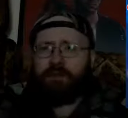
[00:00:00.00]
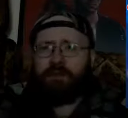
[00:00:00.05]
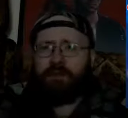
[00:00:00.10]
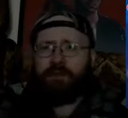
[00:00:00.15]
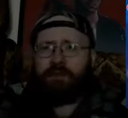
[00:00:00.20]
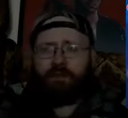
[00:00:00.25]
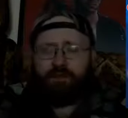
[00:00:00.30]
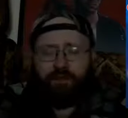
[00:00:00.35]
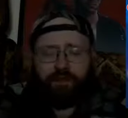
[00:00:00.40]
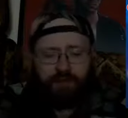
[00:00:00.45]

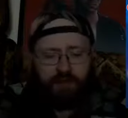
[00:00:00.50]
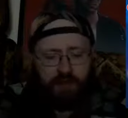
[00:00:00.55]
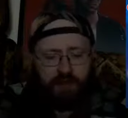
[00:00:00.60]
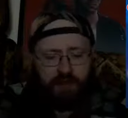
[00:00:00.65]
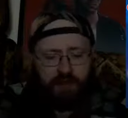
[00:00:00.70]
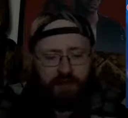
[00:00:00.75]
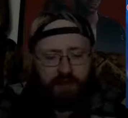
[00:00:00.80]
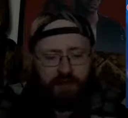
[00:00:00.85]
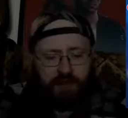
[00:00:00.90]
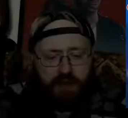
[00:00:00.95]

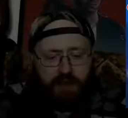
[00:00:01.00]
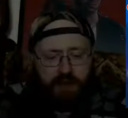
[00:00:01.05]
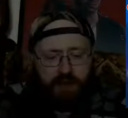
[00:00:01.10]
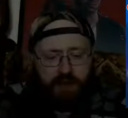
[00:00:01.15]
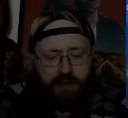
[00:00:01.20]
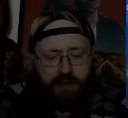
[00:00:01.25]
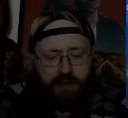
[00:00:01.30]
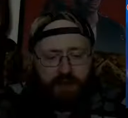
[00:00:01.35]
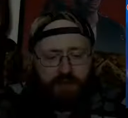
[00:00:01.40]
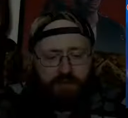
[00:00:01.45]

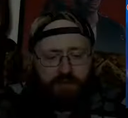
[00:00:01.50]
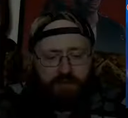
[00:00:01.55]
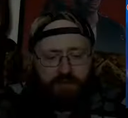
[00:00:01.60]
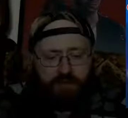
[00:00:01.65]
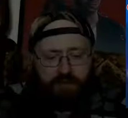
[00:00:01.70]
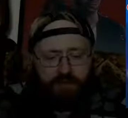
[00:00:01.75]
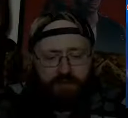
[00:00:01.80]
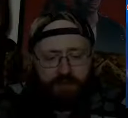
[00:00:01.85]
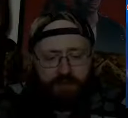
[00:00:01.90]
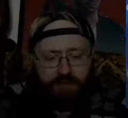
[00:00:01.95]

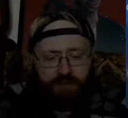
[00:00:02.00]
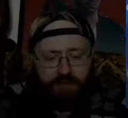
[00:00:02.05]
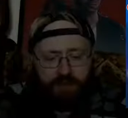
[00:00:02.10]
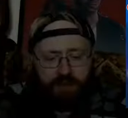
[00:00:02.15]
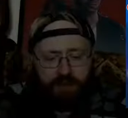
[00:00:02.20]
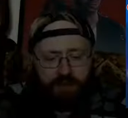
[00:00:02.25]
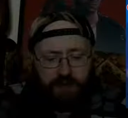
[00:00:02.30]
[no speech]